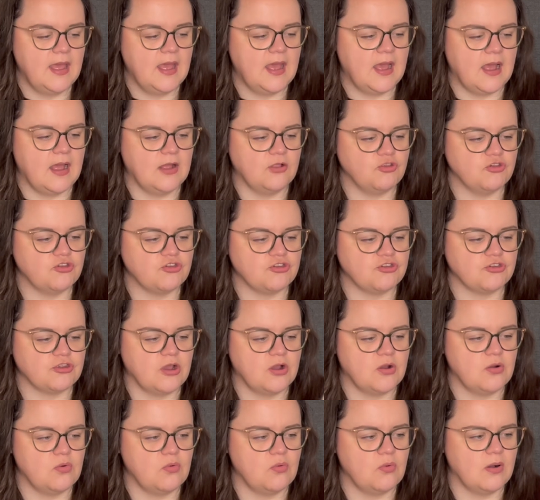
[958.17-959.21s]
and
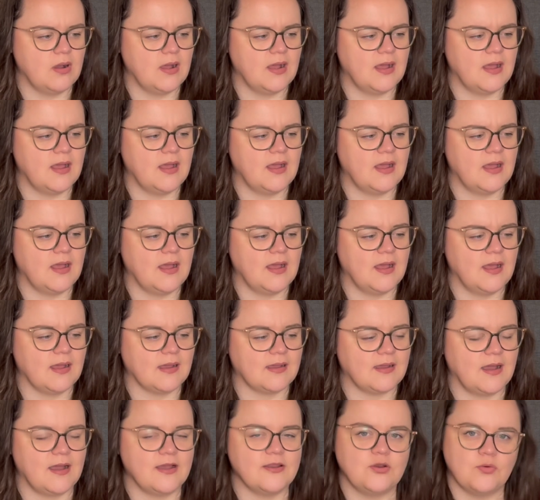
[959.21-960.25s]
so
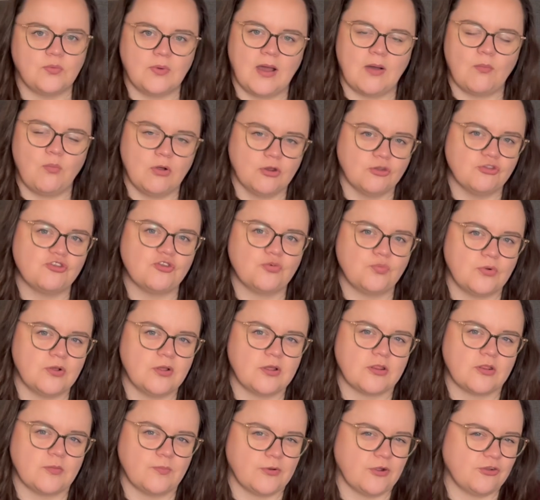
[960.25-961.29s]
I want to
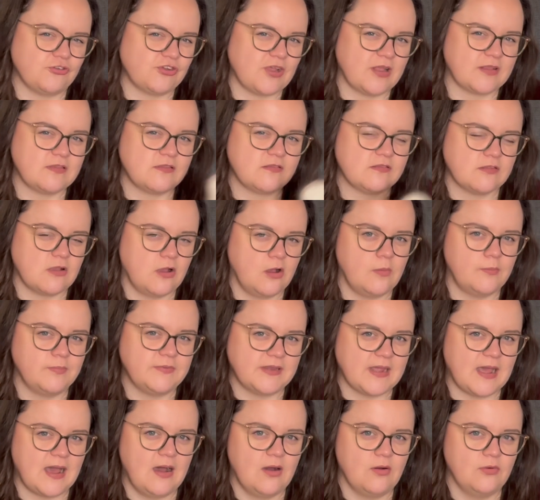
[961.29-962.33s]
work the project top
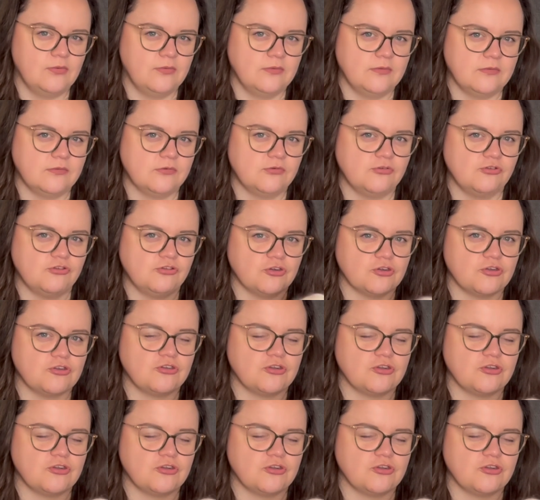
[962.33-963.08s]
down, just